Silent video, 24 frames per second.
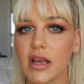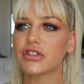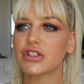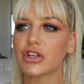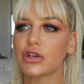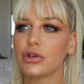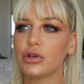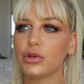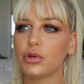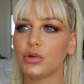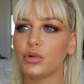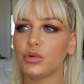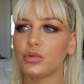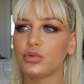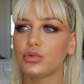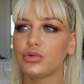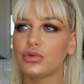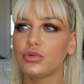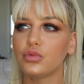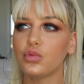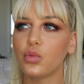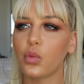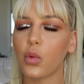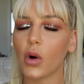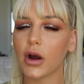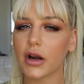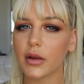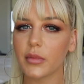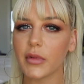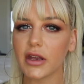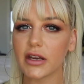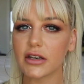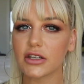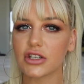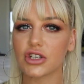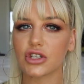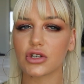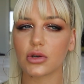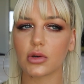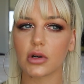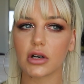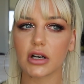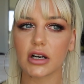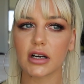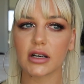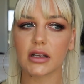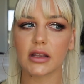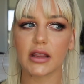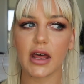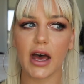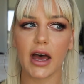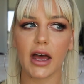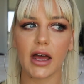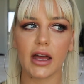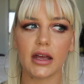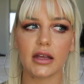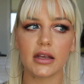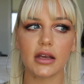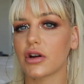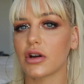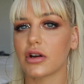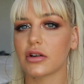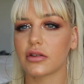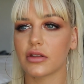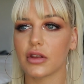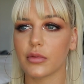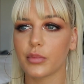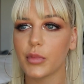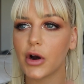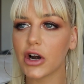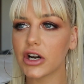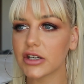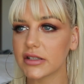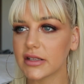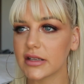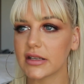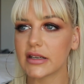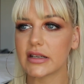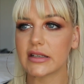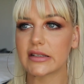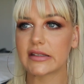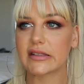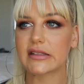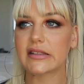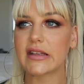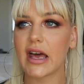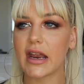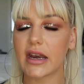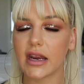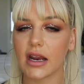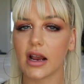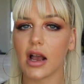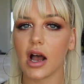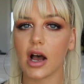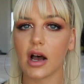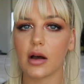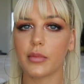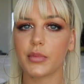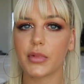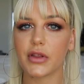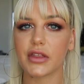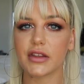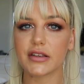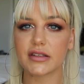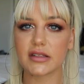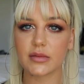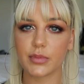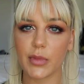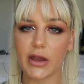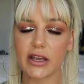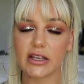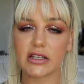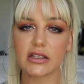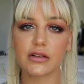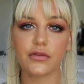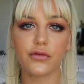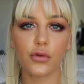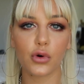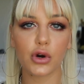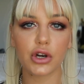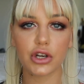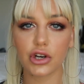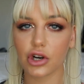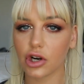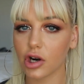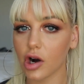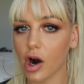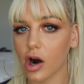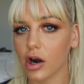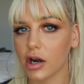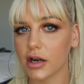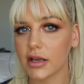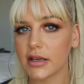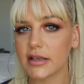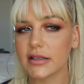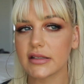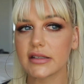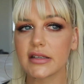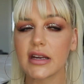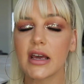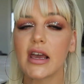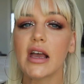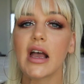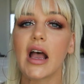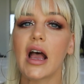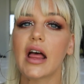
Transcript: So you want to make sure that the person is setting up the space for your artist,